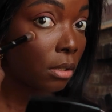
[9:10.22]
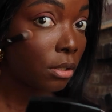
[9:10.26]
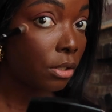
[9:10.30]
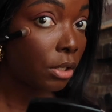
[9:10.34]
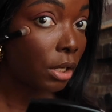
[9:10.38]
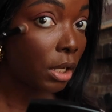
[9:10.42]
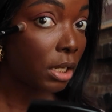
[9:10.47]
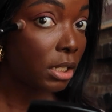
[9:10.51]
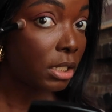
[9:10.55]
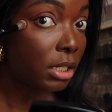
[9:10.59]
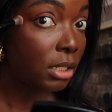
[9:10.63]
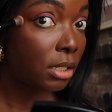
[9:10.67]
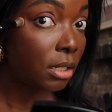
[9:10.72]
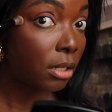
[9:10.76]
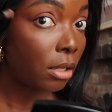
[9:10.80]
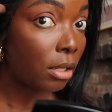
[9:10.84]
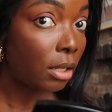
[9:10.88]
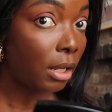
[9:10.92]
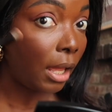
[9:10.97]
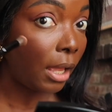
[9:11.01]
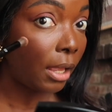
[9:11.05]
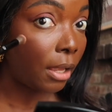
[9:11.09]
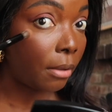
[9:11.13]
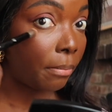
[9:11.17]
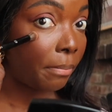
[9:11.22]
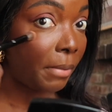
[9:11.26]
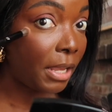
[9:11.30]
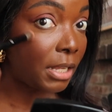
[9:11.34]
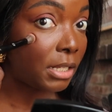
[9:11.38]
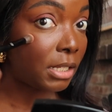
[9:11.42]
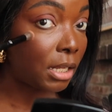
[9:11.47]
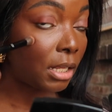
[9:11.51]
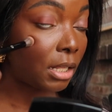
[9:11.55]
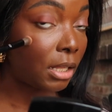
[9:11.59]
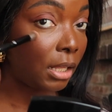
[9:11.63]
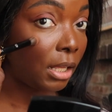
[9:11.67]
Just like
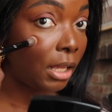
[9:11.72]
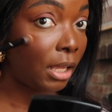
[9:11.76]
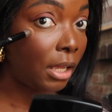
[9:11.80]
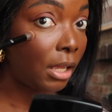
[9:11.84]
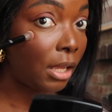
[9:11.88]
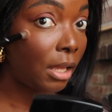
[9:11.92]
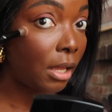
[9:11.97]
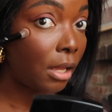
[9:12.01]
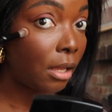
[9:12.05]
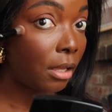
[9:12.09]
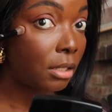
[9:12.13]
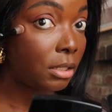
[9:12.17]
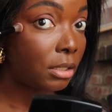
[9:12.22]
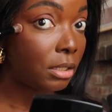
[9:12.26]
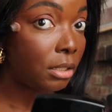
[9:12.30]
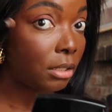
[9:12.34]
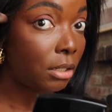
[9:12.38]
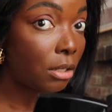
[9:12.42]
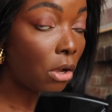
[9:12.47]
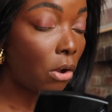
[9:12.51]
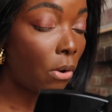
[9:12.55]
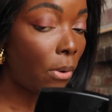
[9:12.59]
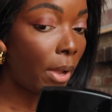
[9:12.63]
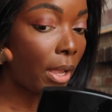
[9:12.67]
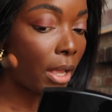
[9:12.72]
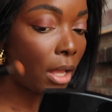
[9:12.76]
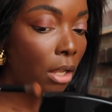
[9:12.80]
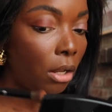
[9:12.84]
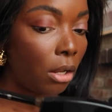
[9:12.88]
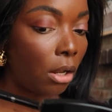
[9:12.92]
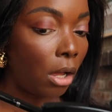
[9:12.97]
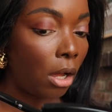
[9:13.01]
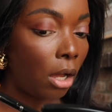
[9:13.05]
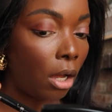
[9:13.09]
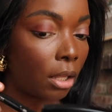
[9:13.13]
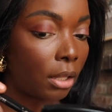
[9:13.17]
basically going
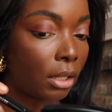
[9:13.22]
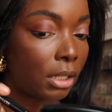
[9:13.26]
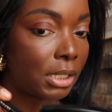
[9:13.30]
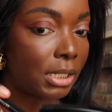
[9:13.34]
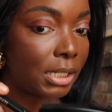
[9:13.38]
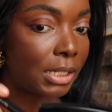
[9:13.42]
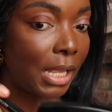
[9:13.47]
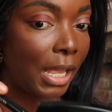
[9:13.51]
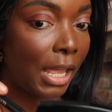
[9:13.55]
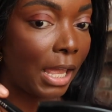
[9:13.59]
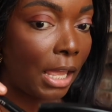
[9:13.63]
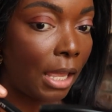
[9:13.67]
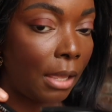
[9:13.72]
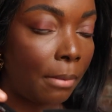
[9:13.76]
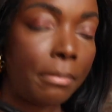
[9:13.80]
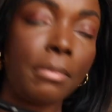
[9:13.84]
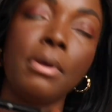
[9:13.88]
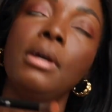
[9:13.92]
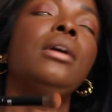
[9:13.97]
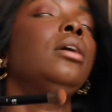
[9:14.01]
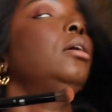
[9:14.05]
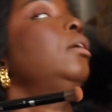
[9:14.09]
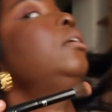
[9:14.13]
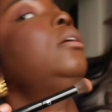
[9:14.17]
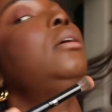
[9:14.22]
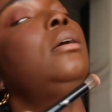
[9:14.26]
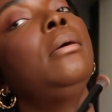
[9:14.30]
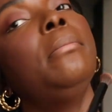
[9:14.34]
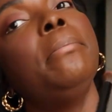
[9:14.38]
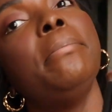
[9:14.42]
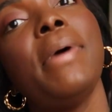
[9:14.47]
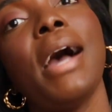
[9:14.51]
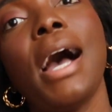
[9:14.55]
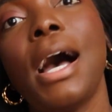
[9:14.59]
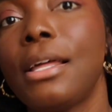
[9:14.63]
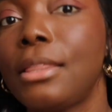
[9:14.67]
along the same
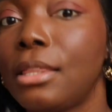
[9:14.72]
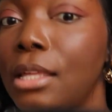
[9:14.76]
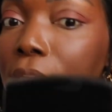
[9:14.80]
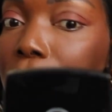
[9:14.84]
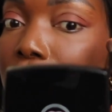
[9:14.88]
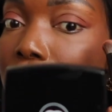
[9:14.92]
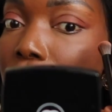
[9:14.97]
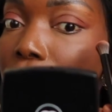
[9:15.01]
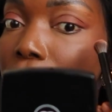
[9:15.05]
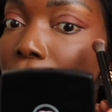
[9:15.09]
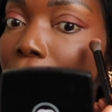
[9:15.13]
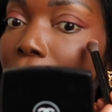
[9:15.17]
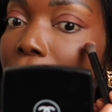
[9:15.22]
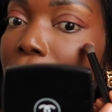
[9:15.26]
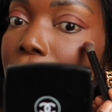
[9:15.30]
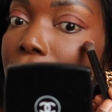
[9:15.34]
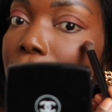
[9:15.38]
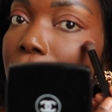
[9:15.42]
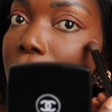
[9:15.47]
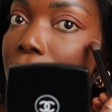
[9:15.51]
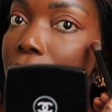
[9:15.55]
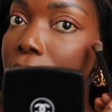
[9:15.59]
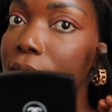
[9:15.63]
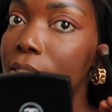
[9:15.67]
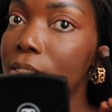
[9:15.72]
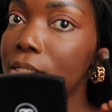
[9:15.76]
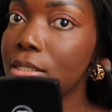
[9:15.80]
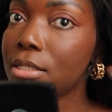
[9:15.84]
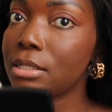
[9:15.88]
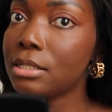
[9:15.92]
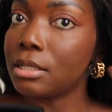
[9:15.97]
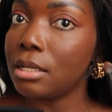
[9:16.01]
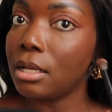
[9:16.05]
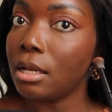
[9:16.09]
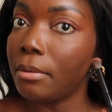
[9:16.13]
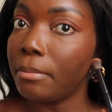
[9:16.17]
path that the light
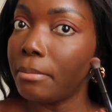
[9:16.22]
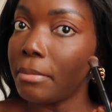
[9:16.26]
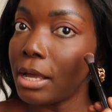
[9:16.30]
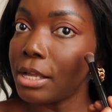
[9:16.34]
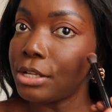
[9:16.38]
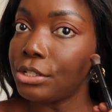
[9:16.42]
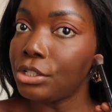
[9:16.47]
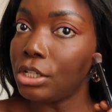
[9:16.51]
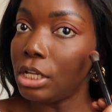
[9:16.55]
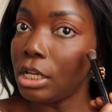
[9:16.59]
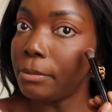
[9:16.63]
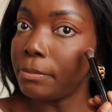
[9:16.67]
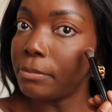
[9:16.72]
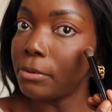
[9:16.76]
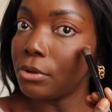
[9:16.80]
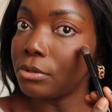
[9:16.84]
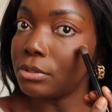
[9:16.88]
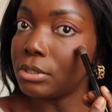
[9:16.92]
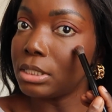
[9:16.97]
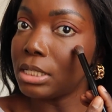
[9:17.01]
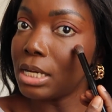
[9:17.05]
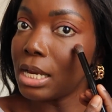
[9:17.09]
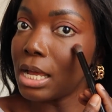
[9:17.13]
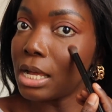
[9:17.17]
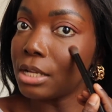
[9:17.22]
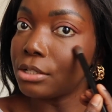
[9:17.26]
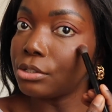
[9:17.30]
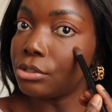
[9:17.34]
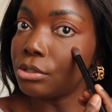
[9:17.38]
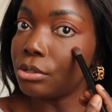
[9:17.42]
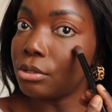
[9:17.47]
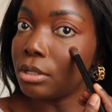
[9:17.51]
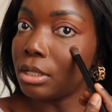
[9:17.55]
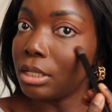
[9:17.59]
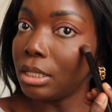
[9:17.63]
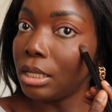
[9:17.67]
hits my cheekbones
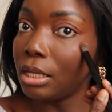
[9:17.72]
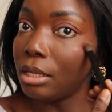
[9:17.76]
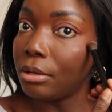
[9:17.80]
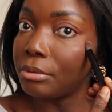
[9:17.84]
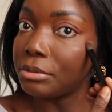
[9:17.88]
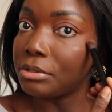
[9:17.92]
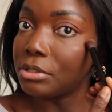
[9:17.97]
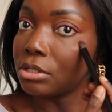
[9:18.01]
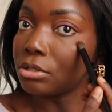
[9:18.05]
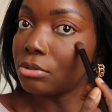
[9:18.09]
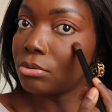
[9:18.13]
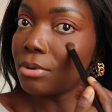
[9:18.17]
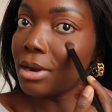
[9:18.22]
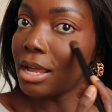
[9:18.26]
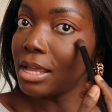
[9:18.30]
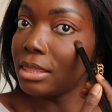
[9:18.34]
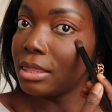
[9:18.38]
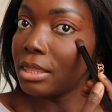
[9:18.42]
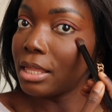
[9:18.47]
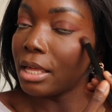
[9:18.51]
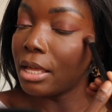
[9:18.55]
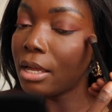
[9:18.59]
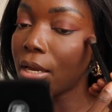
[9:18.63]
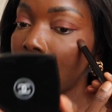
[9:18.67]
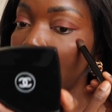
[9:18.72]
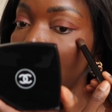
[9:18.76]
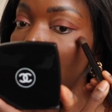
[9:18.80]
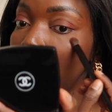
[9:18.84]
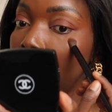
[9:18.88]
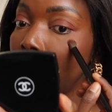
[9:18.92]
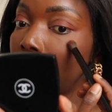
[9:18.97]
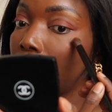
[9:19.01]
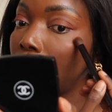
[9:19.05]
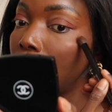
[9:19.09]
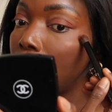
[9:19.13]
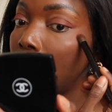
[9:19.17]
naturally, which is right there.
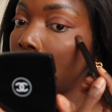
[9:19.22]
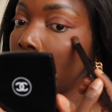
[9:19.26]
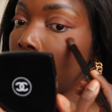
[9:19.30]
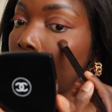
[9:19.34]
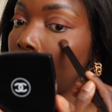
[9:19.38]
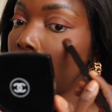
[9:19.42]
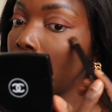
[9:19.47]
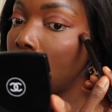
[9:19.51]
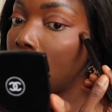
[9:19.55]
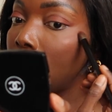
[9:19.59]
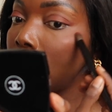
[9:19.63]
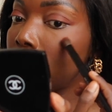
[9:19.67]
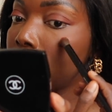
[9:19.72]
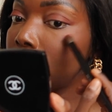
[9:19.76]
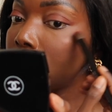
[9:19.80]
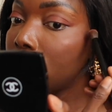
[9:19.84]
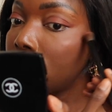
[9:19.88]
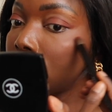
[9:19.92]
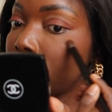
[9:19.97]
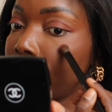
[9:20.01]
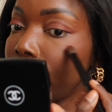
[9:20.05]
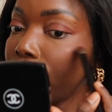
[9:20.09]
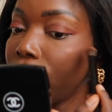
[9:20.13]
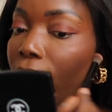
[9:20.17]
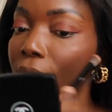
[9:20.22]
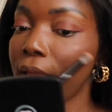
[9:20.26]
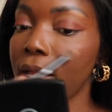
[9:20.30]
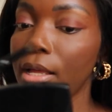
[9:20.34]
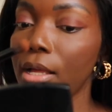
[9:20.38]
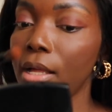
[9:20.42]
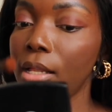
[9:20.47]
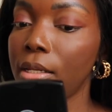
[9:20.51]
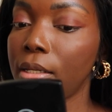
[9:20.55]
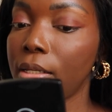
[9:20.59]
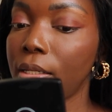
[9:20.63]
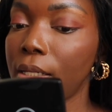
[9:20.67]
Just for
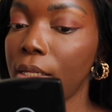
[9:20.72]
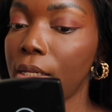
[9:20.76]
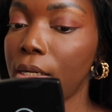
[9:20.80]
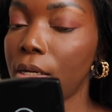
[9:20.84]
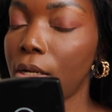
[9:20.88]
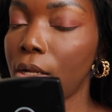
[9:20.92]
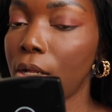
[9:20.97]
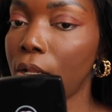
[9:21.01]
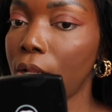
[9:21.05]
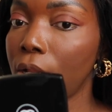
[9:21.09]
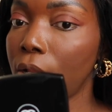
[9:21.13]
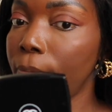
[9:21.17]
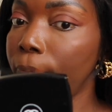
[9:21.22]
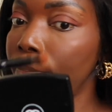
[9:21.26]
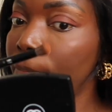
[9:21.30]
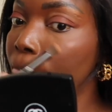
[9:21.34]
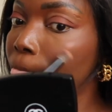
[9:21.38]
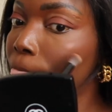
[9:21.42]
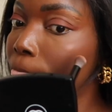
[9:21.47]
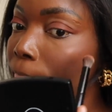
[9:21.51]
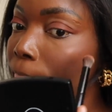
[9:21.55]
like a little